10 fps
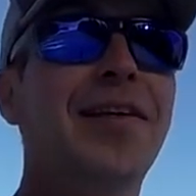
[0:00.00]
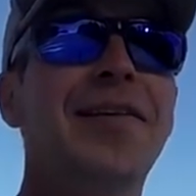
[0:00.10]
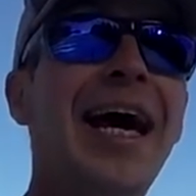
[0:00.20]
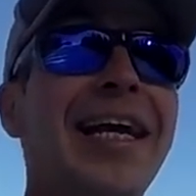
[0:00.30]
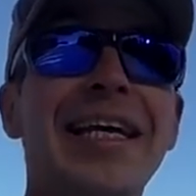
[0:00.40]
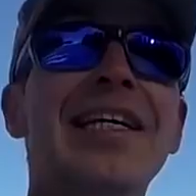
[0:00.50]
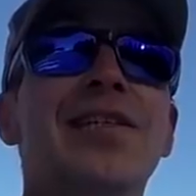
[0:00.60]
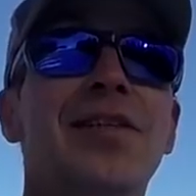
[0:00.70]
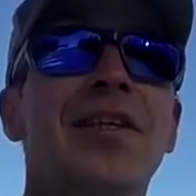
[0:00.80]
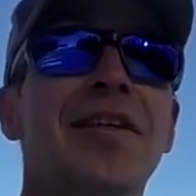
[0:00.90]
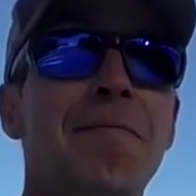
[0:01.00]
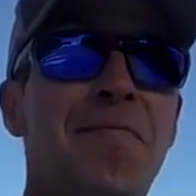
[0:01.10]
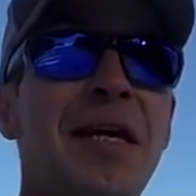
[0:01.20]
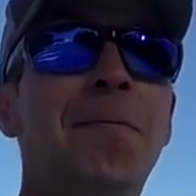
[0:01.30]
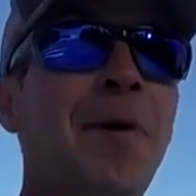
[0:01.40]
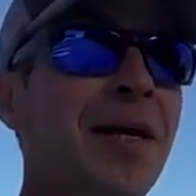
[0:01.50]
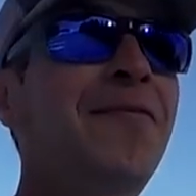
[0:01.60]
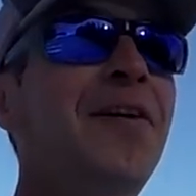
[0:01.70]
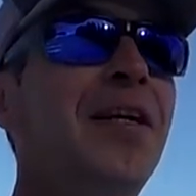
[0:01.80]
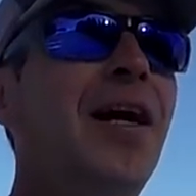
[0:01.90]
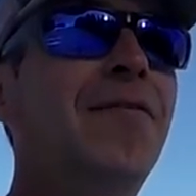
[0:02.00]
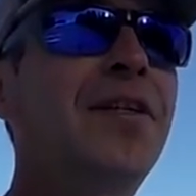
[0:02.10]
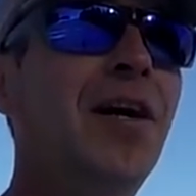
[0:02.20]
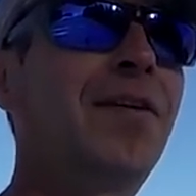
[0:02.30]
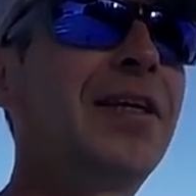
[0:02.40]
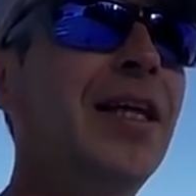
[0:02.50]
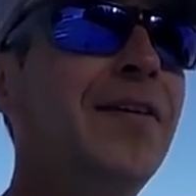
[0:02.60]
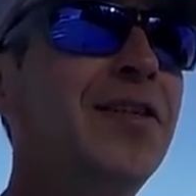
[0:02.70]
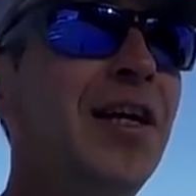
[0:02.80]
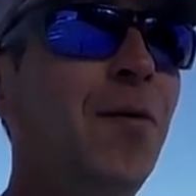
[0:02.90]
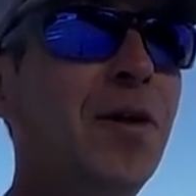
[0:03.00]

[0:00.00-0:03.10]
That is the big benefit of the RV lifestyle.